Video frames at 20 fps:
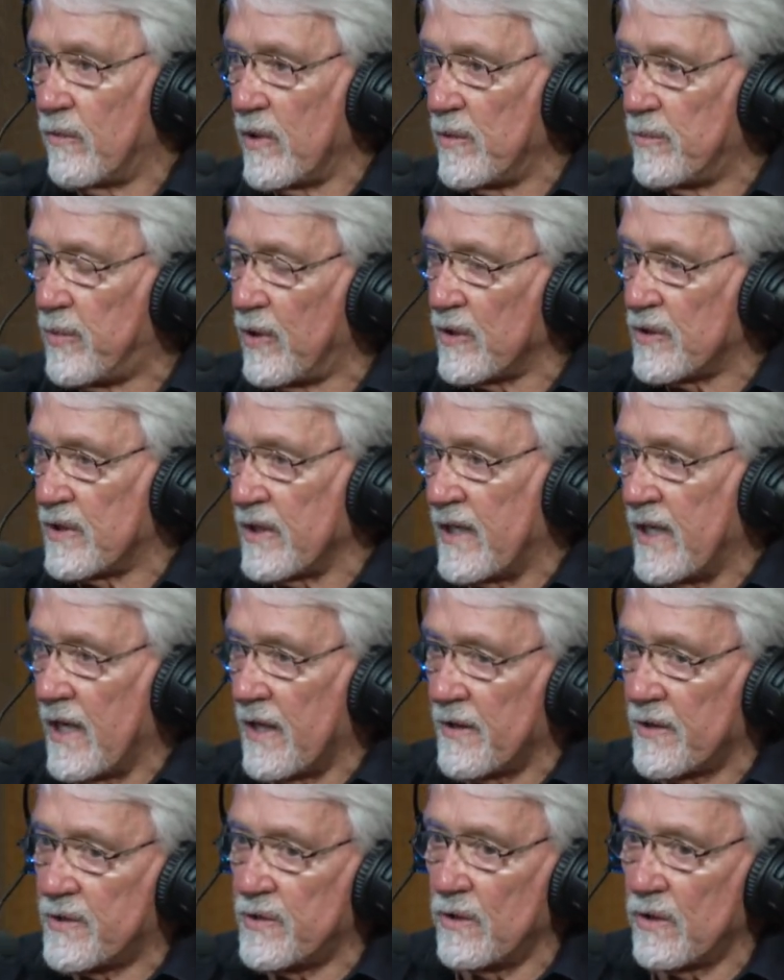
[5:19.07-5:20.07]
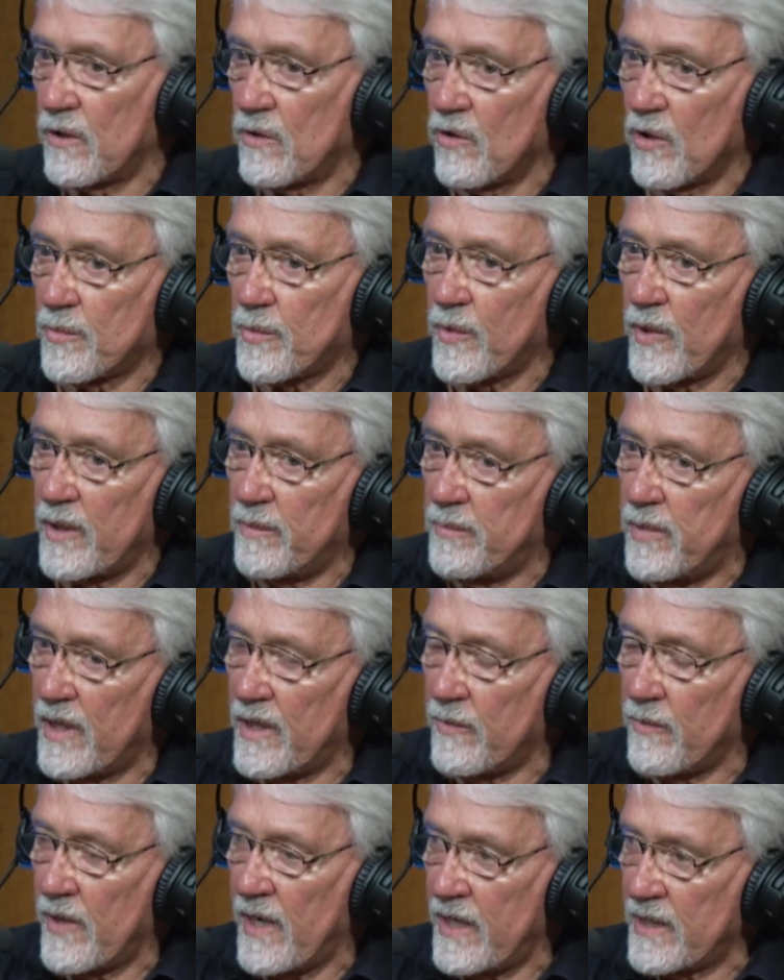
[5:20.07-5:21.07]
we put together to incorporate
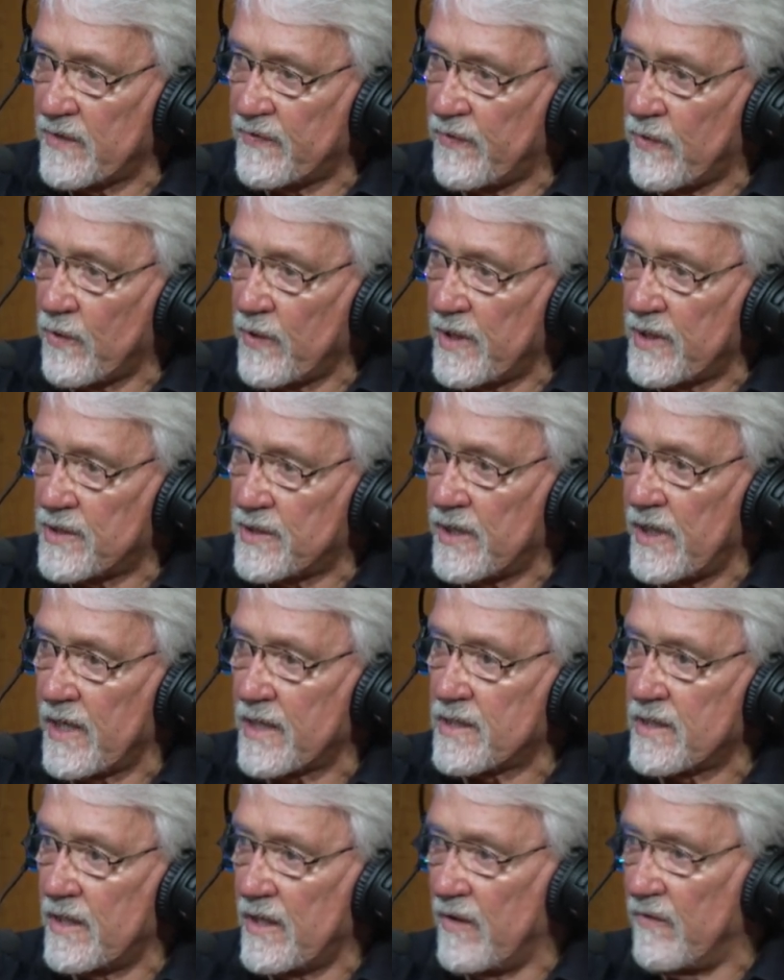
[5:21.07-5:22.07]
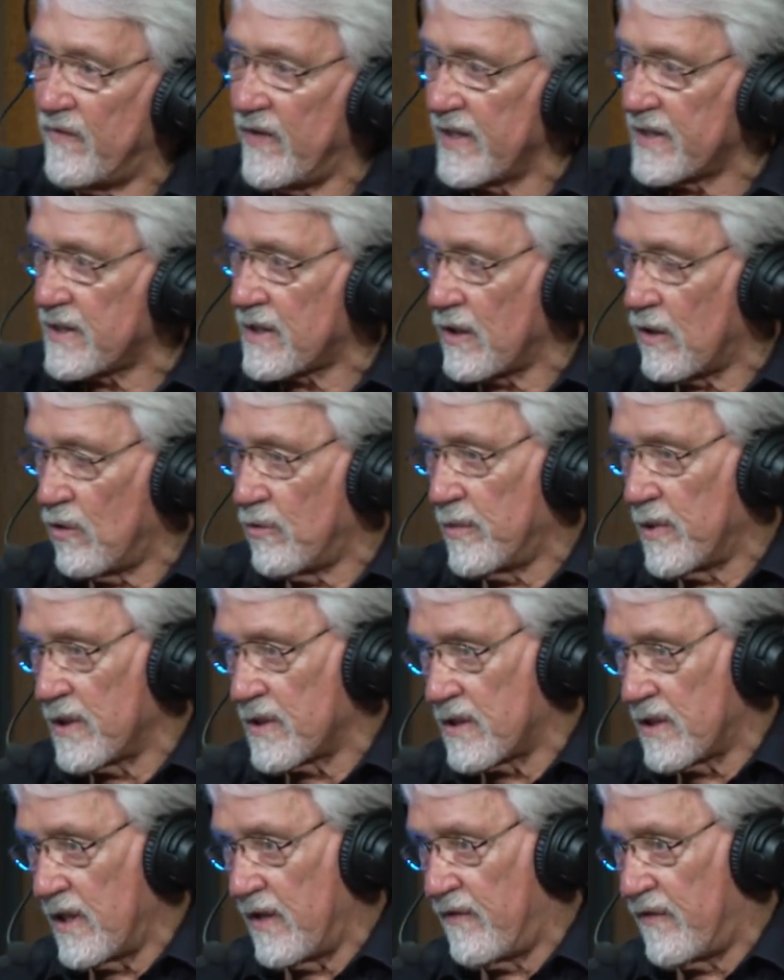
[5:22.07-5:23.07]
Buddy Ryan's 46 and then Vince
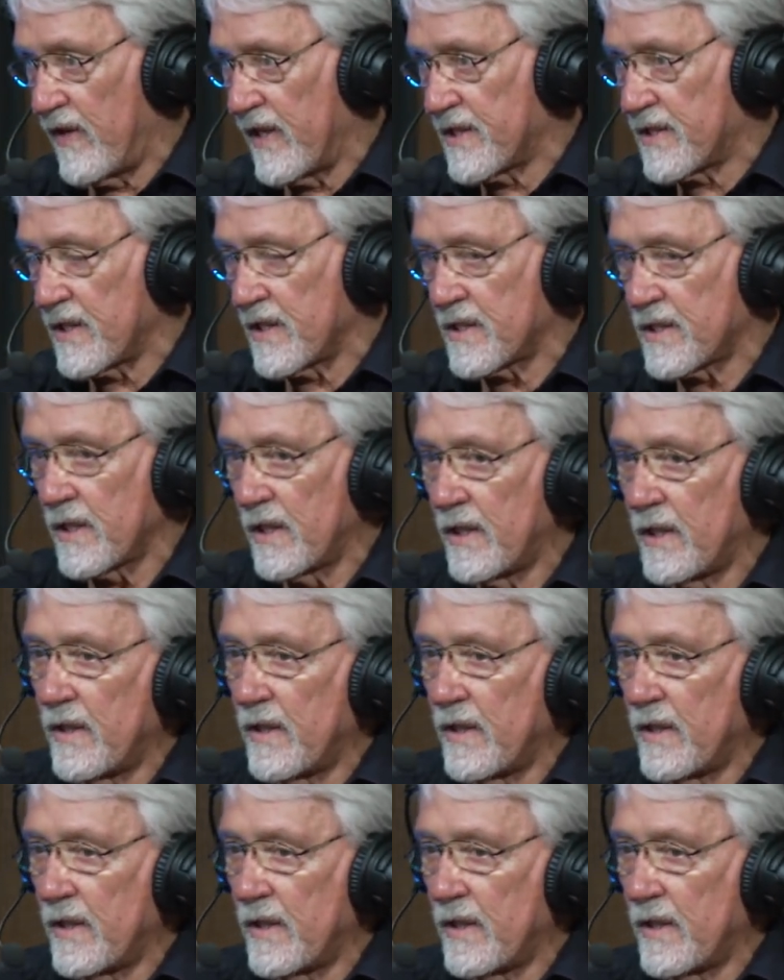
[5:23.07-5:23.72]
Tobin's defenses,